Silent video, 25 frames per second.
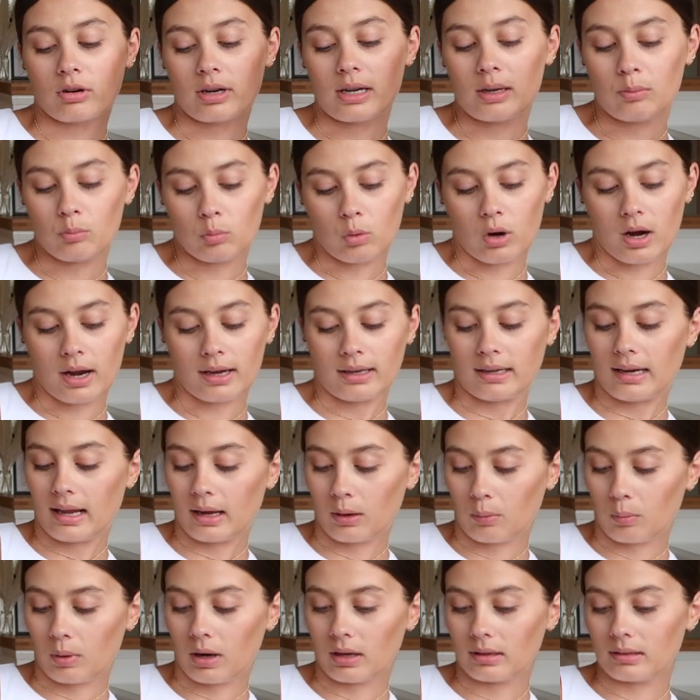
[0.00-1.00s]
cream wide
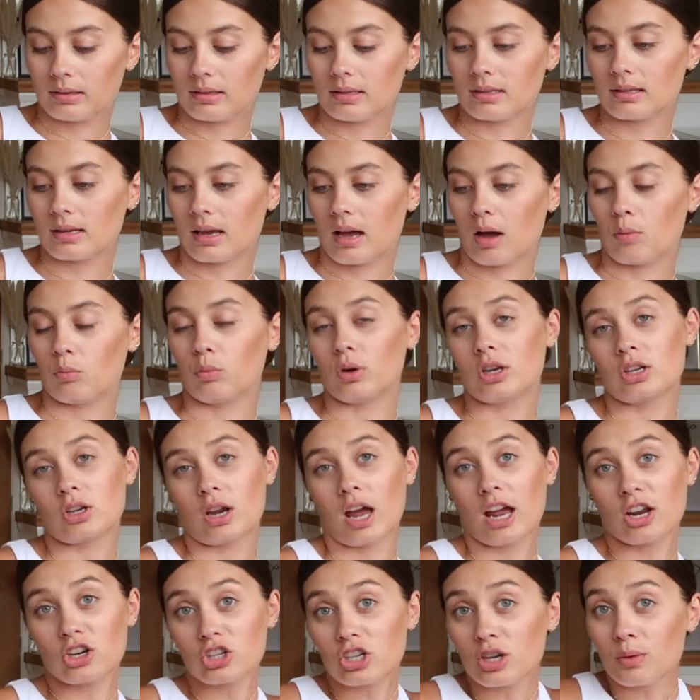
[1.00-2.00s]
leg ones,
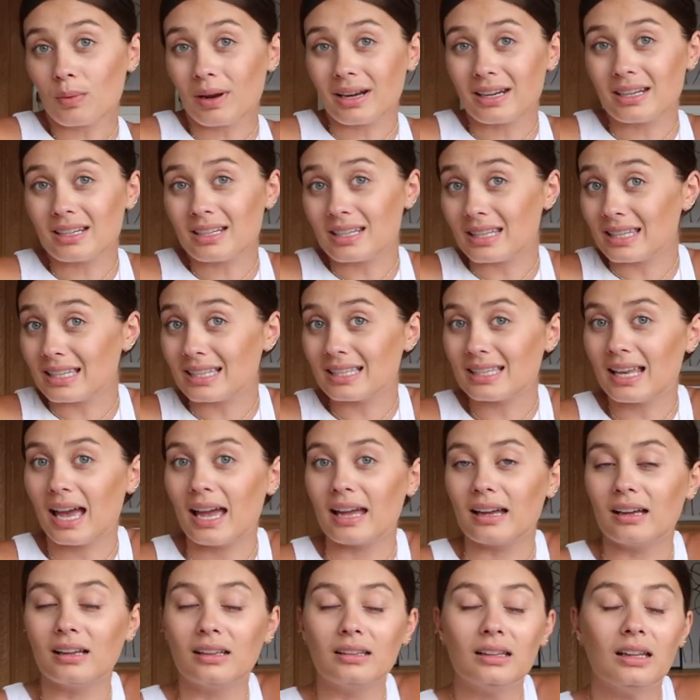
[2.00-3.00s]
which actually went into the
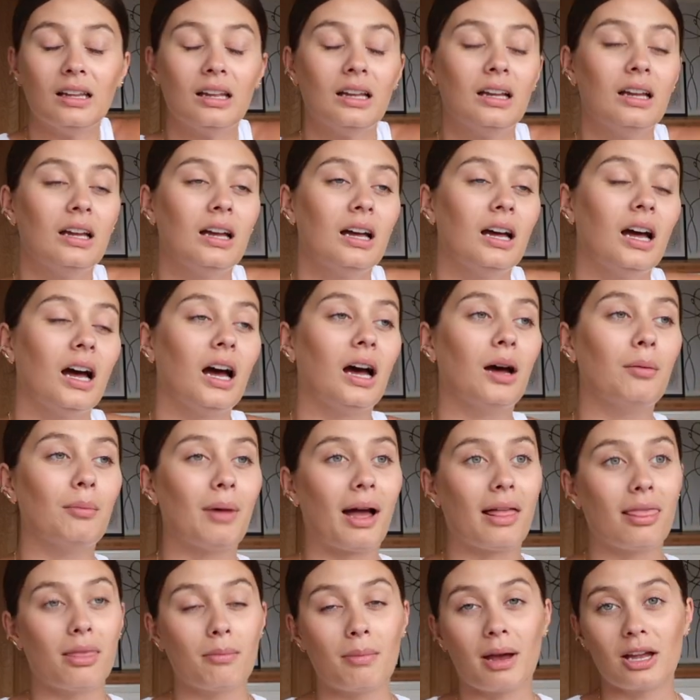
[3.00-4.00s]
sale,
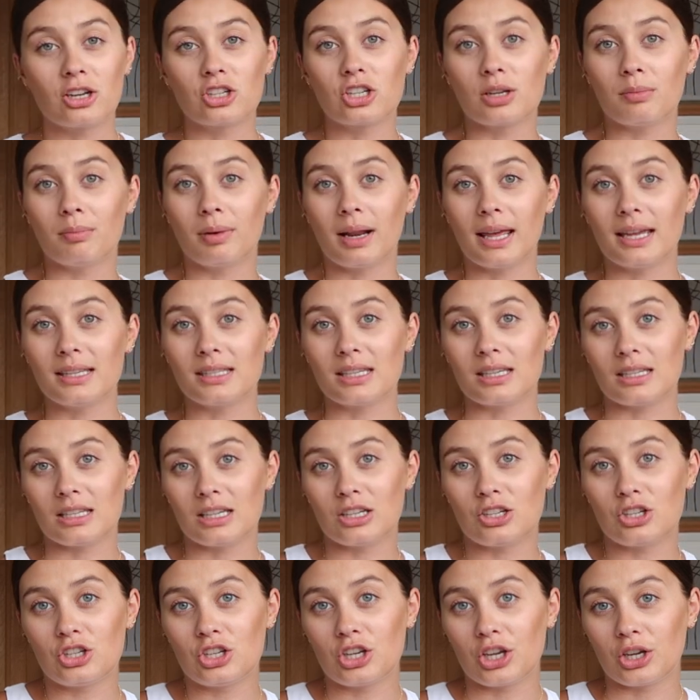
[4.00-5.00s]
and the matching blazer
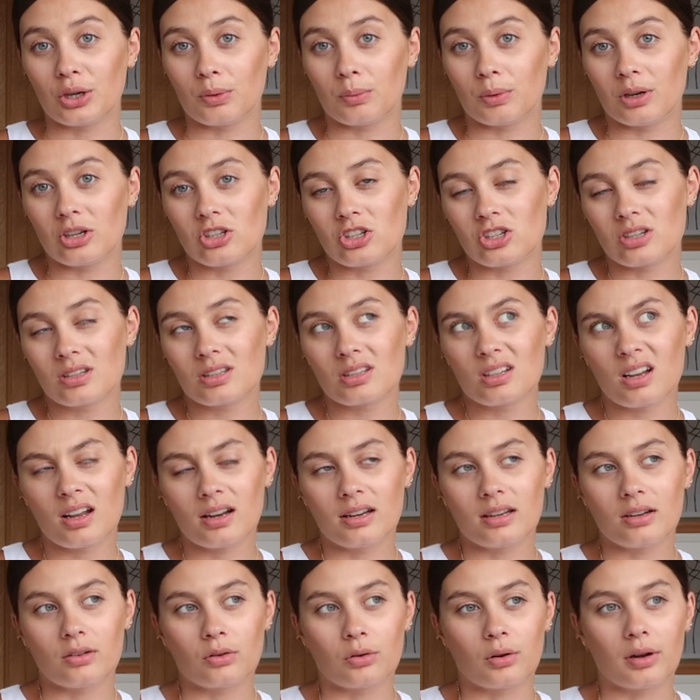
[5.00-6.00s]
did too, which is
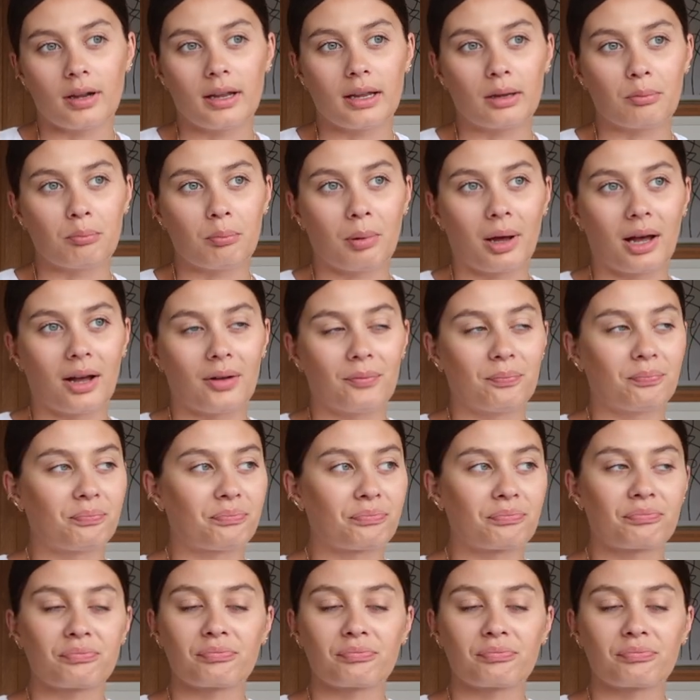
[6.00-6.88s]
slightly annoying but